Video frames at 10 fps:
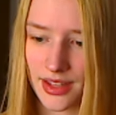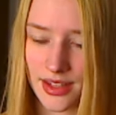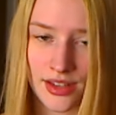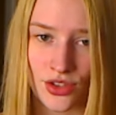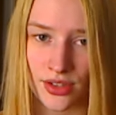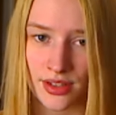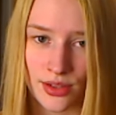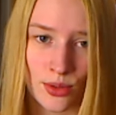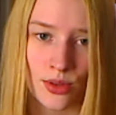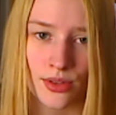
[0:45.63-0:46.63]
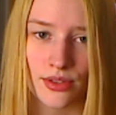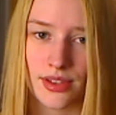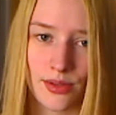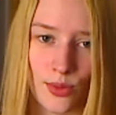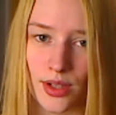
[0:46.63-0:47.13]
attention
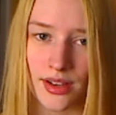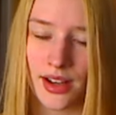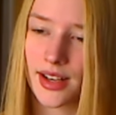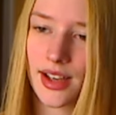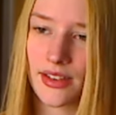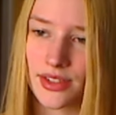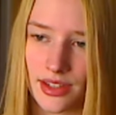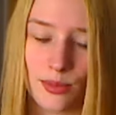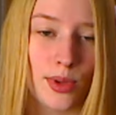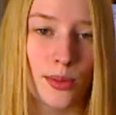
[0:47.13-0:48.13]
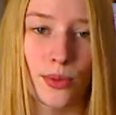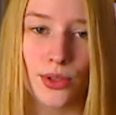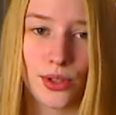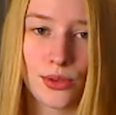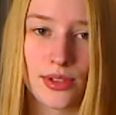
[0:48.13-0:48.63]
disorders and whatnot. I've seen people
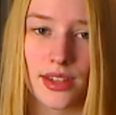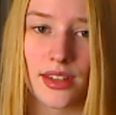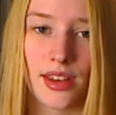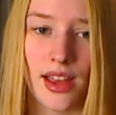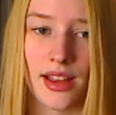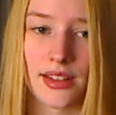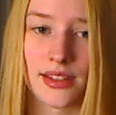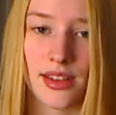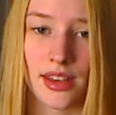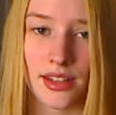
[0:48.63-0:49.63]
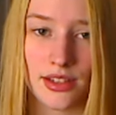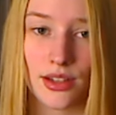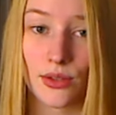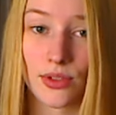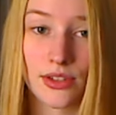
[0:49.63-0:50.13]
use it as an
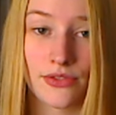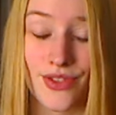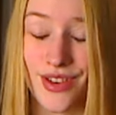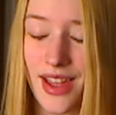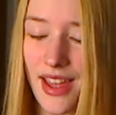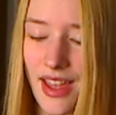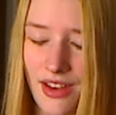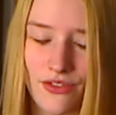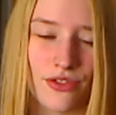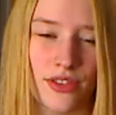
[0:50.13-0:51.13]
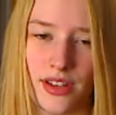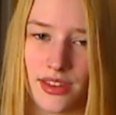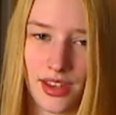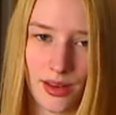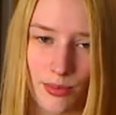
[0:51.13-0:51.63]
excuse for
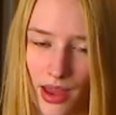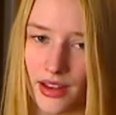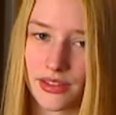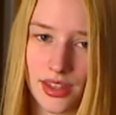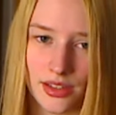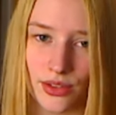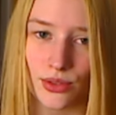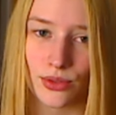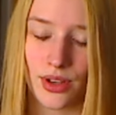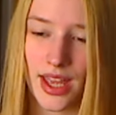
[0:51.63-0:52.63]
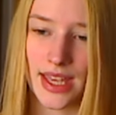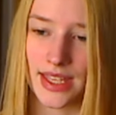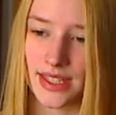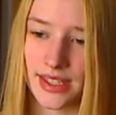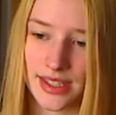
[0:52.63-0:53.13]
everything bad they do,
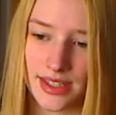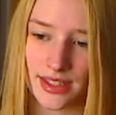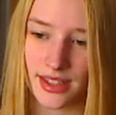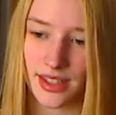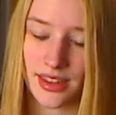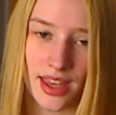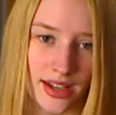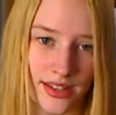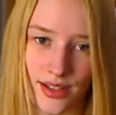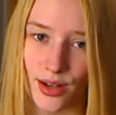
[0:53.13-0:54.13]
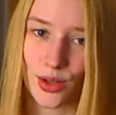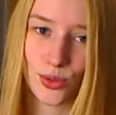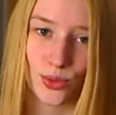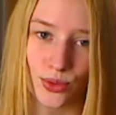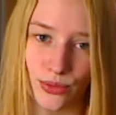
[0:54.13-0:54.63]
and that is not
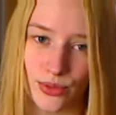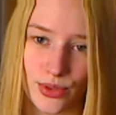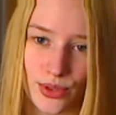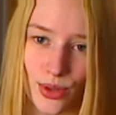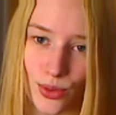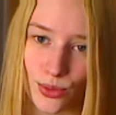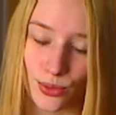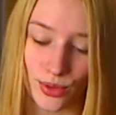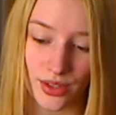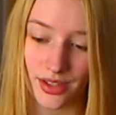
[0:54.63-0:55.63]
cool. So